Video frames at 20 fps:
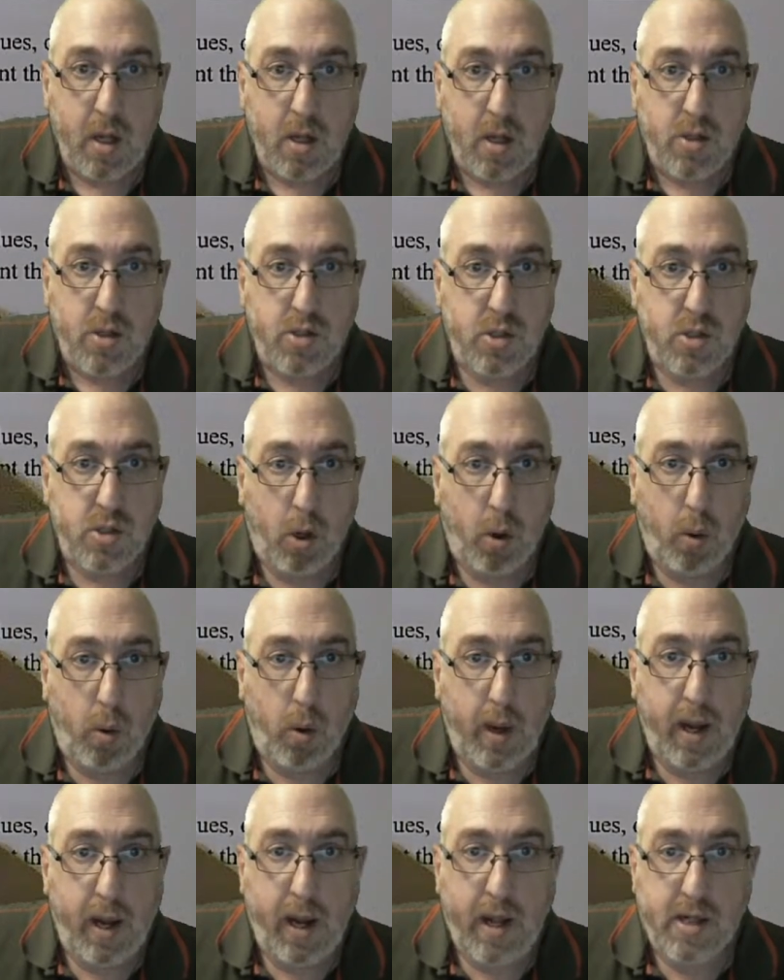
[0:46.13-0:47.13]
So
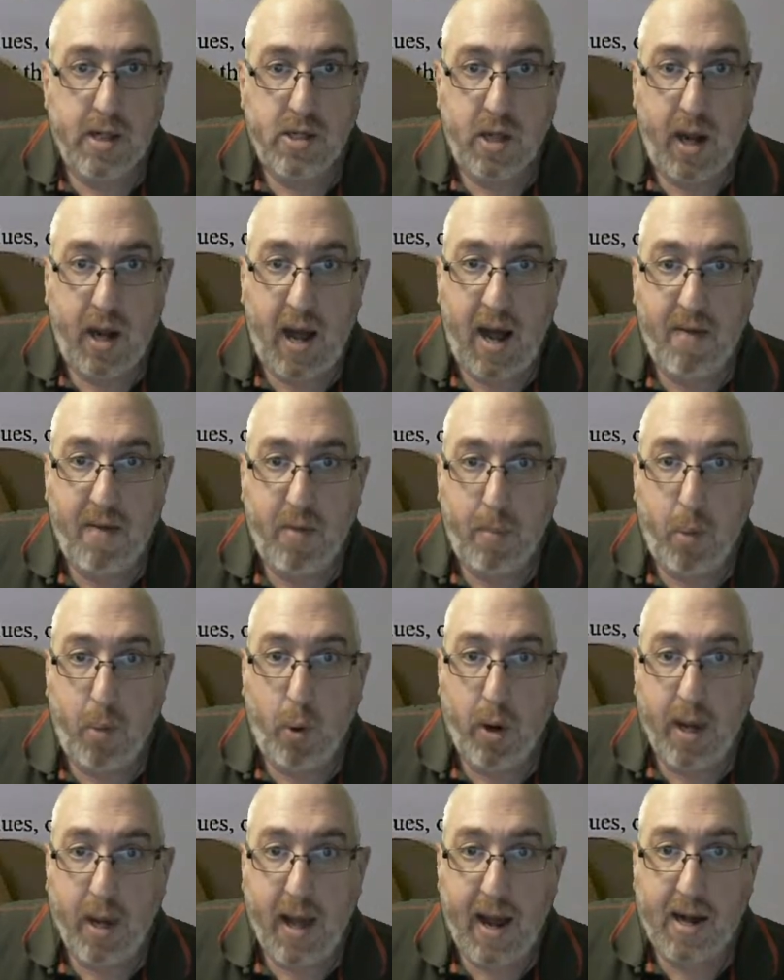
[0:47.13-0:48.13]
it's going to have a
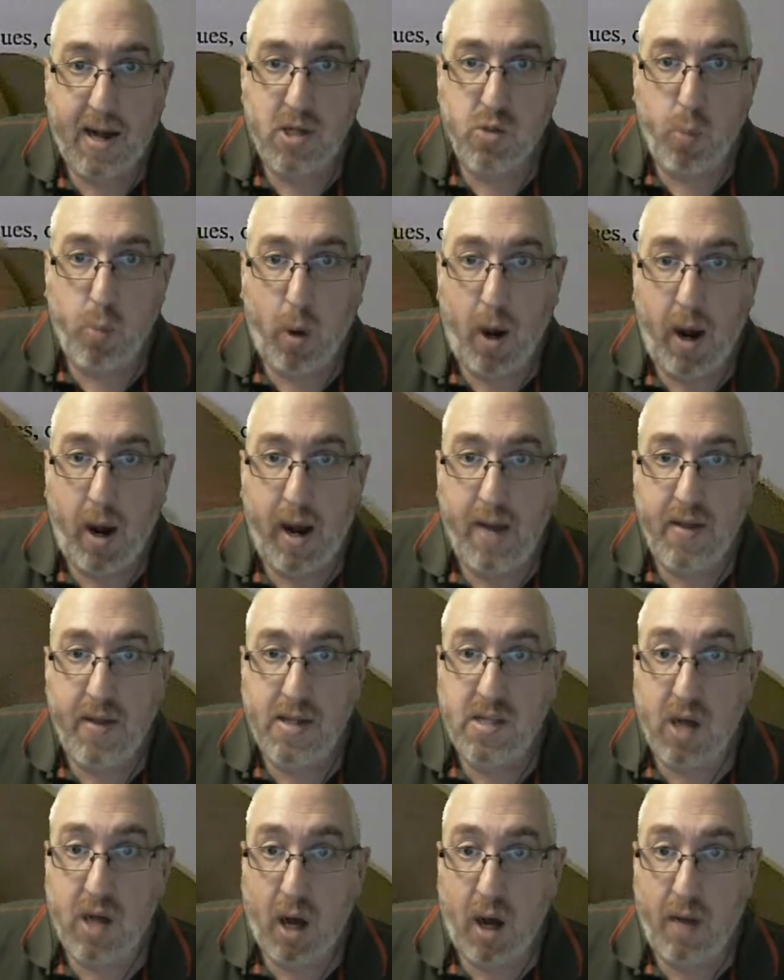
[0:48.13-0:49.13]
point xy that's
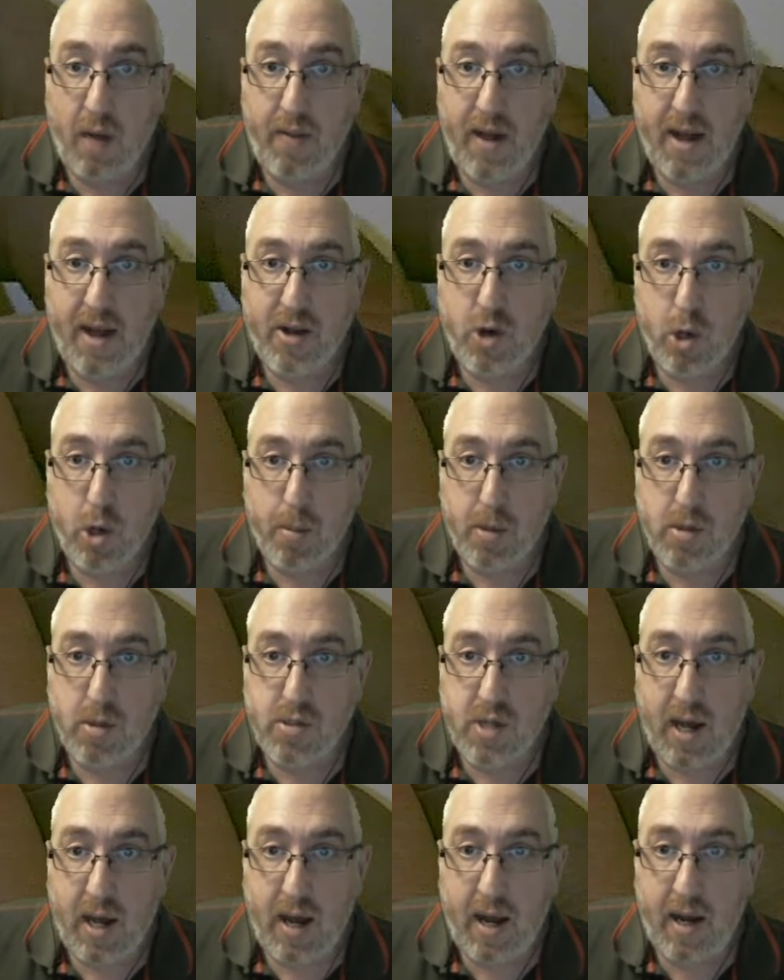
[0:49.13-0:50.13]
on that terminal
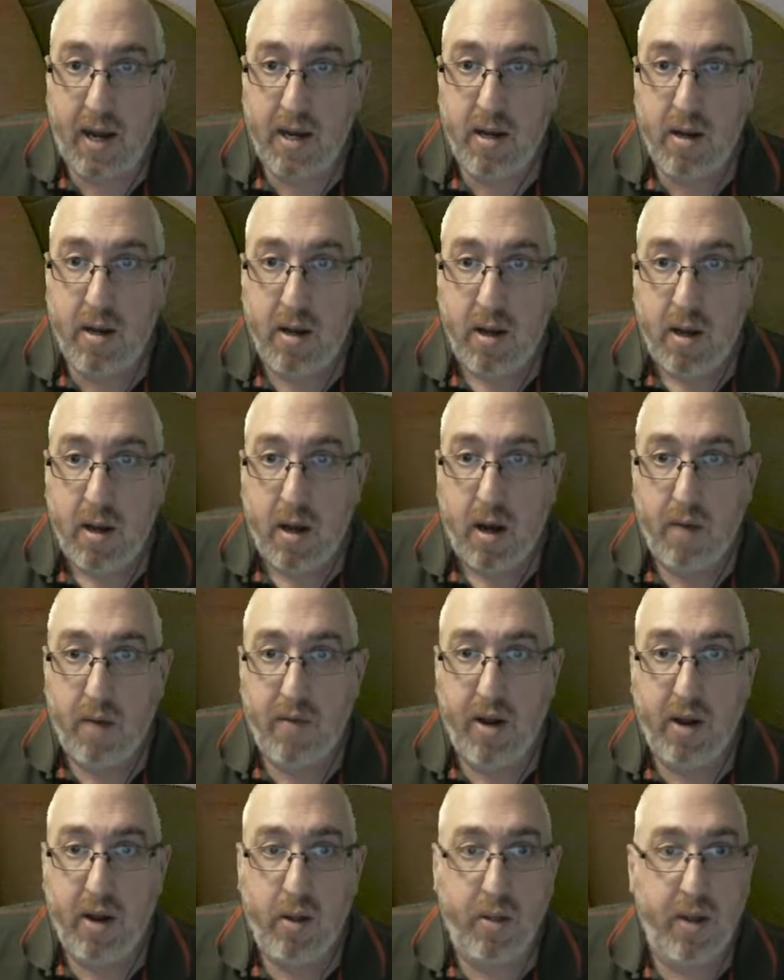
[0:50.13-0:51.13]
side of
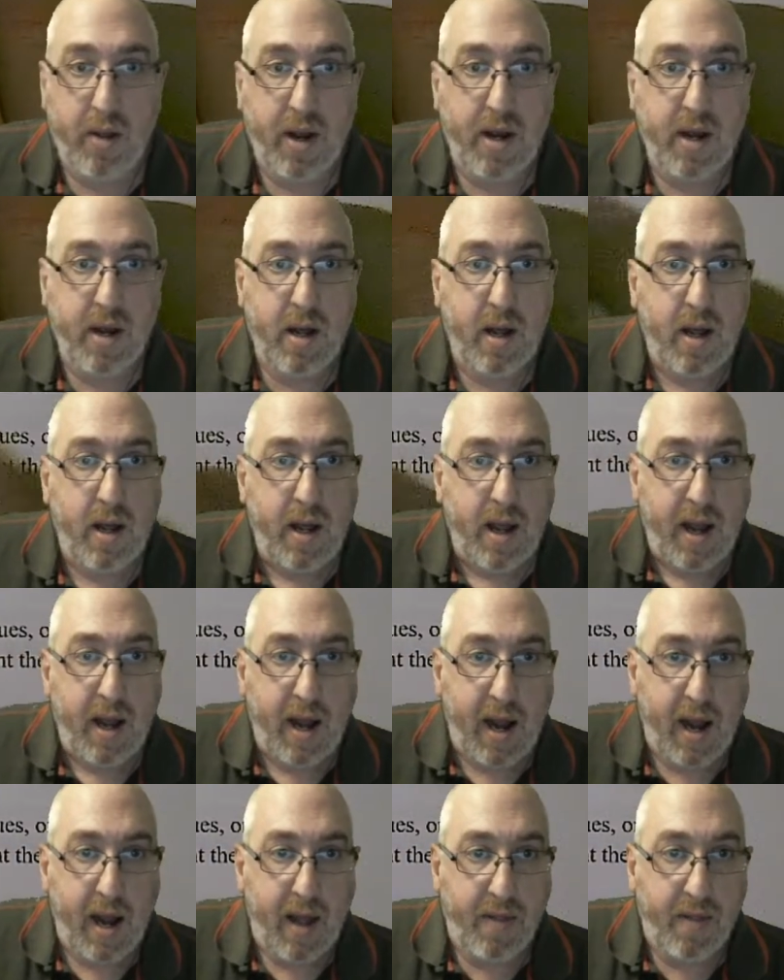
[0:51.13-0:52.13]
angle theta,
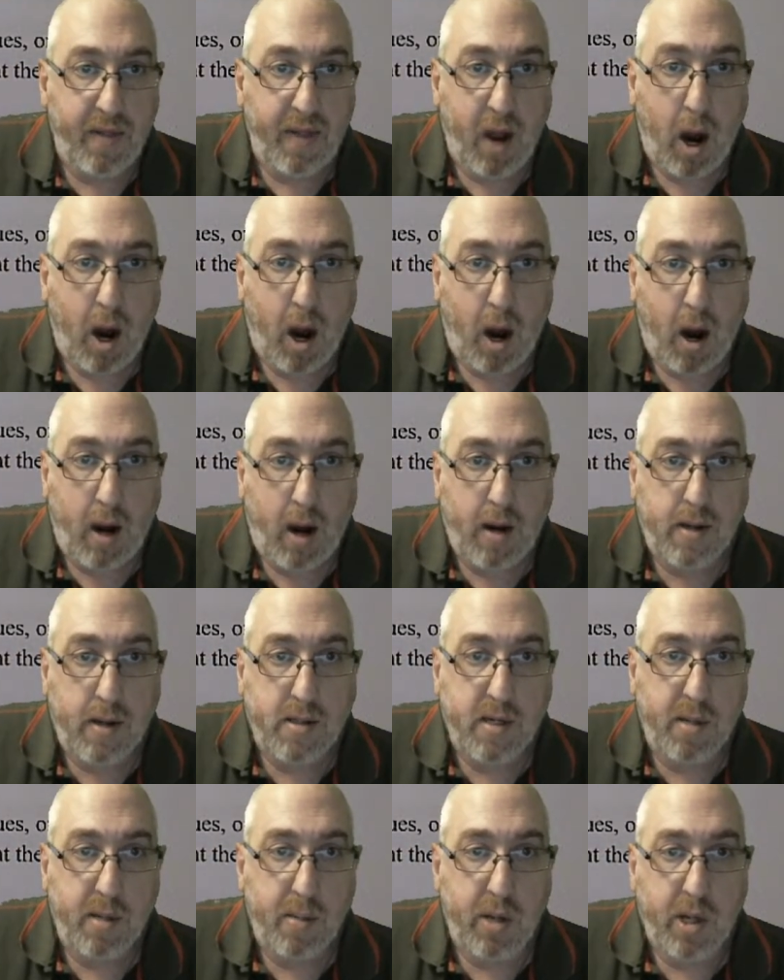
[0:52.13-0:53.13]
and r is
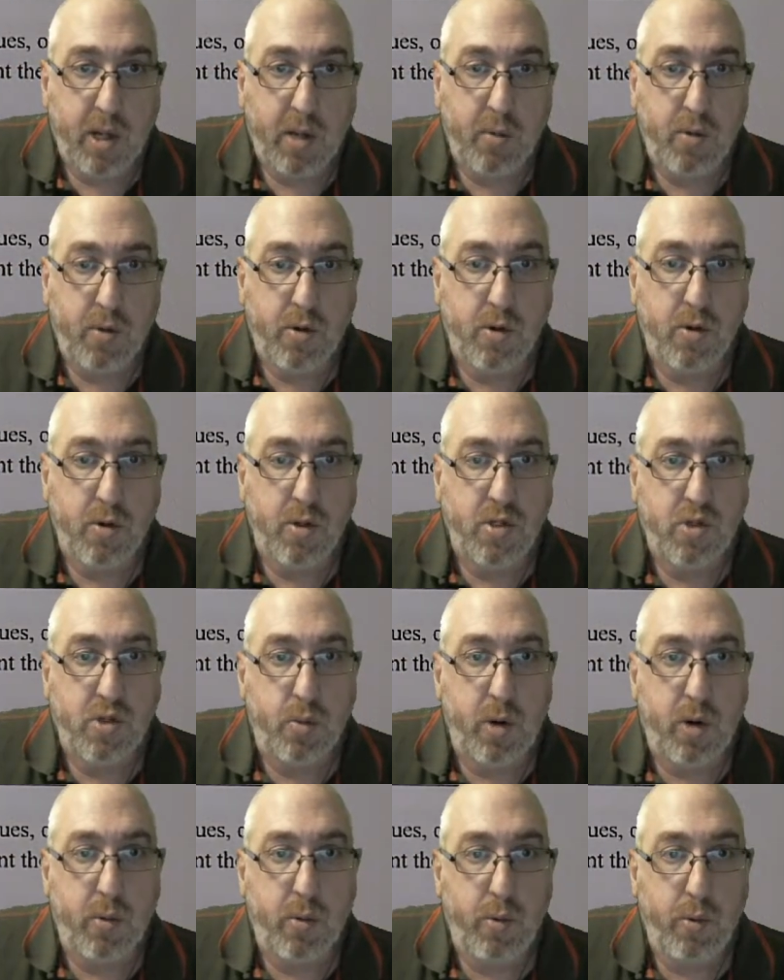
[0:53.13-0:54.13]
going to be equal to the
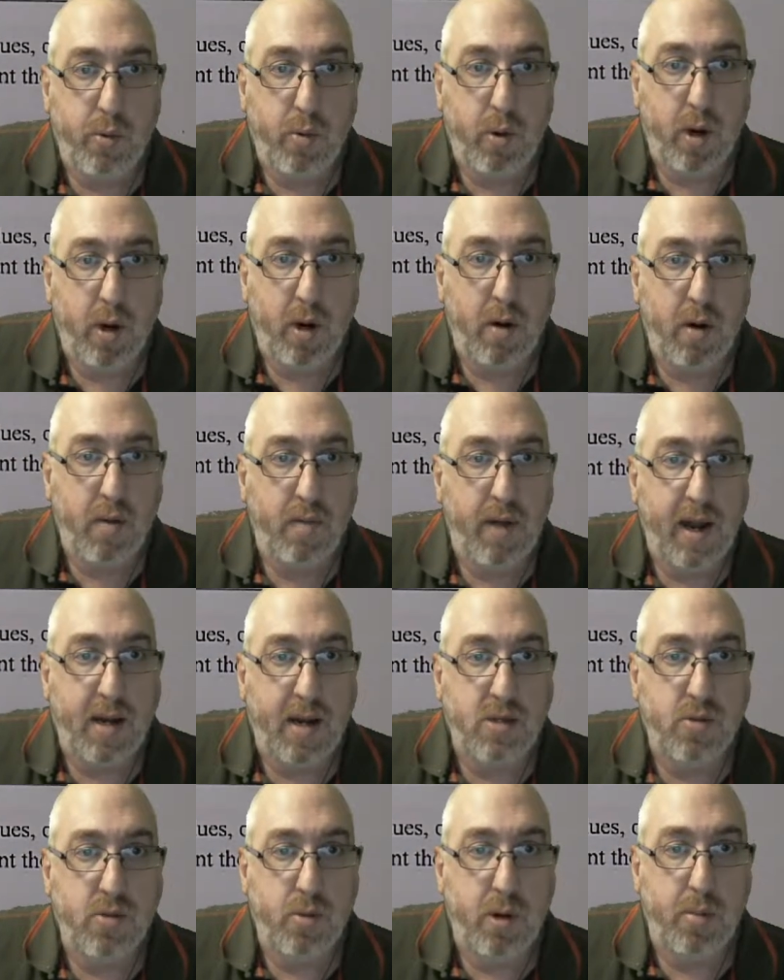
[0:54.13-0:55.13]
square root of x
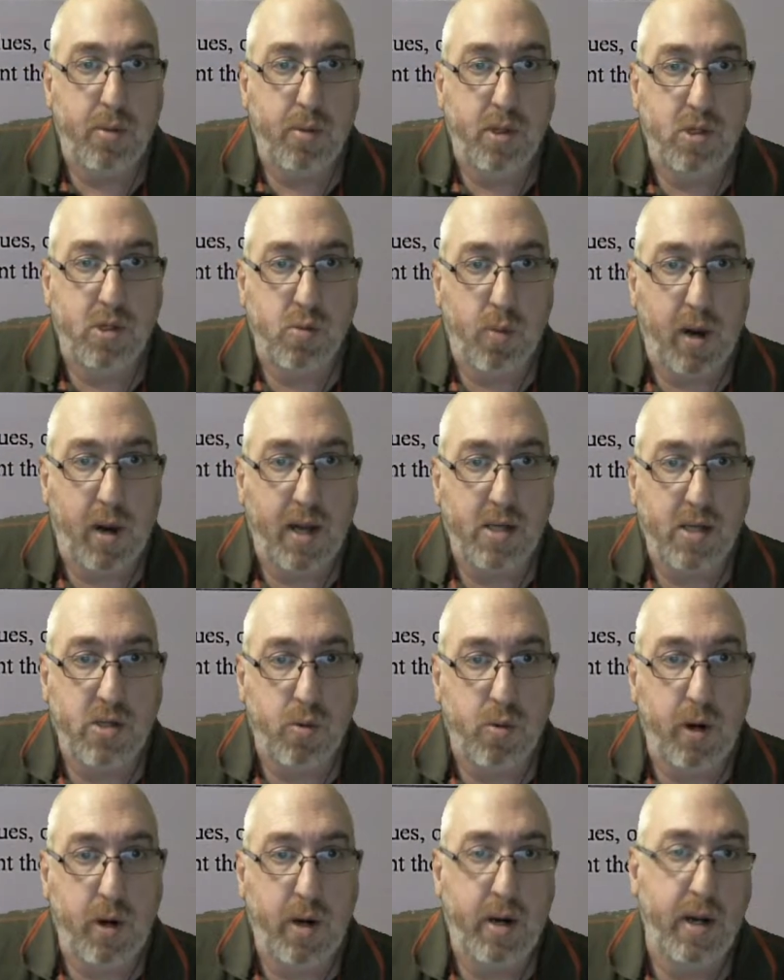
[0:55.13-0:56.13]
squared plus y
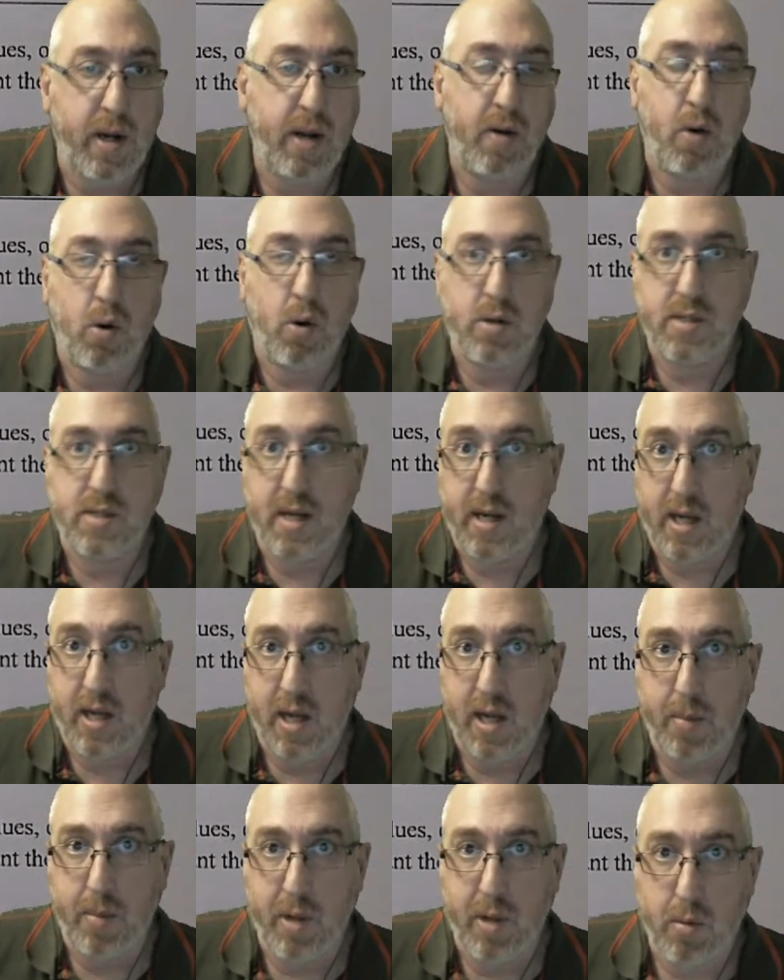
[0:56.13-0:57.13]
squared, and of course that can't
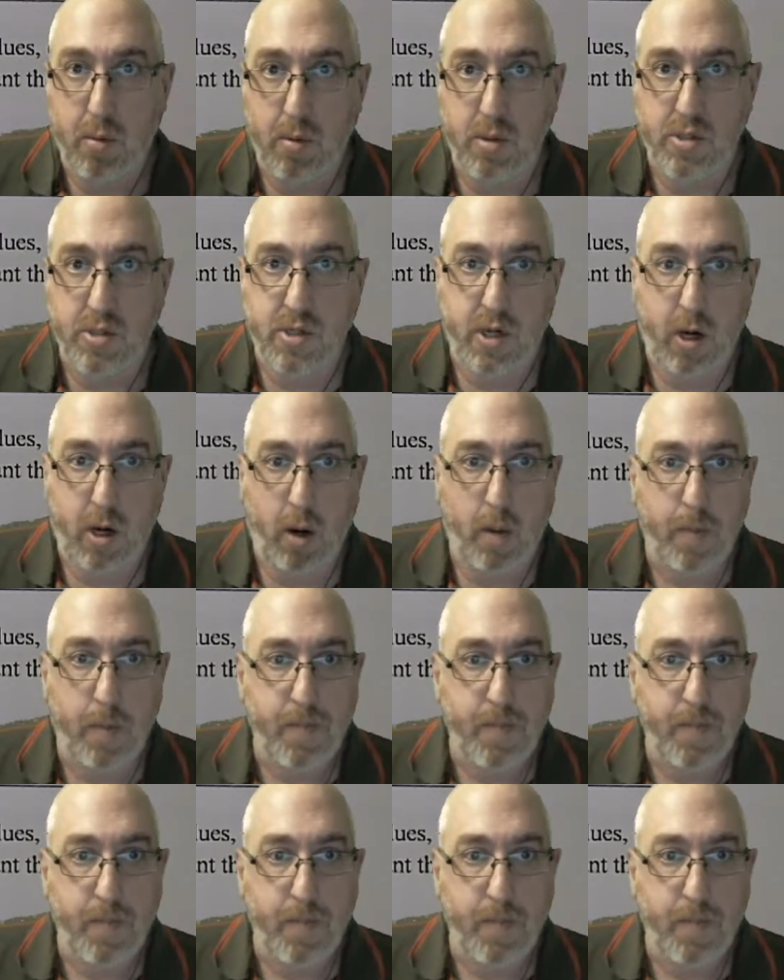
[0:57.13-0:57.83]
be equal to 0.